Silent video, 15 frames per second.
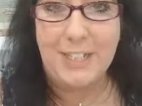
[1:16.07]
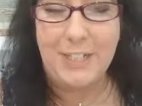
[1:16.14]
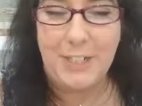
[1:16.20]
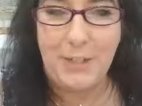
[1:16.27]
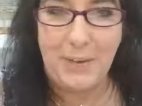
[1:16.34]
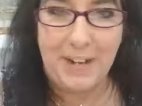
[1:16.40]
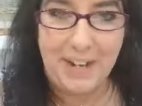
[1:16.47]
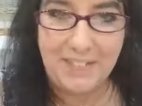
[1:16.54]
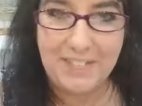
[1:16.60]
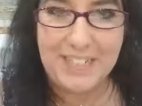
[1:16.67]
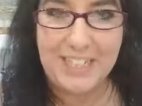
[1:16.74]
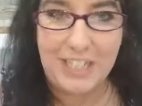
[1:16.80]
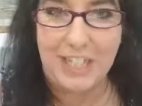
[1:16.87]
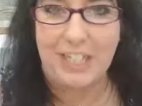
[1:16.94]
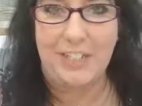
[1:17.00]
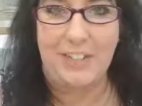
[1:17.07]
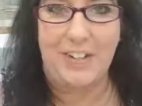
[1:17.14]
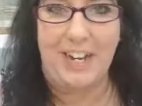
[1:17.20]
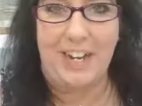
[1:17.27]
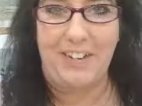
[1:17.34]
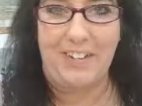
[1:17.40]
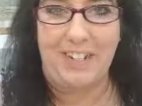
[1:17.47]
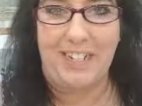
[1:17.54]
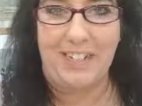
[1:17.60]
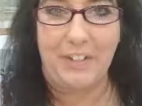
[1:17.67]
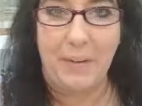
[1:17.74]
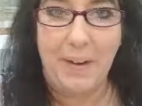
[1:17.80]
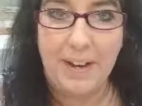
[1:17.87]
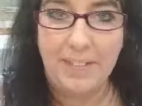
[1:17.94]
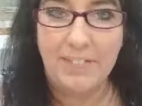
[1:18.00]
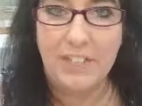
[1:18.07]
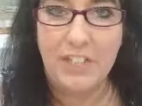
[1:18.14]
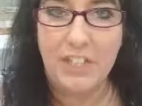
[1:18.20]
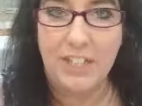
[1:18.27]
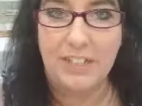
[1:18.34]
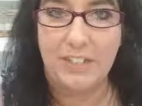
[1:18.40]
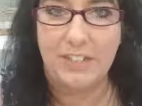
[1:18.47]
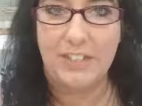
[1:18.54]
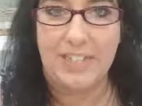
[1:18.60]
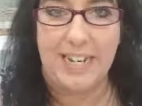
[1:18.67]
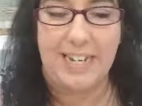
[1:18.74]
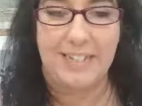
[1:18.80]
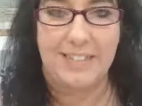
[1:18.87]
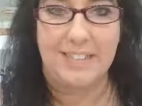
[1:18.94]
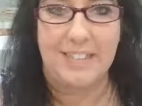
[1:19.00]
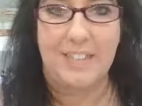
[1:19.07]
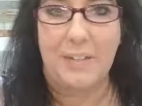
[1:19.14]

You have to check your area. You have to check your desk.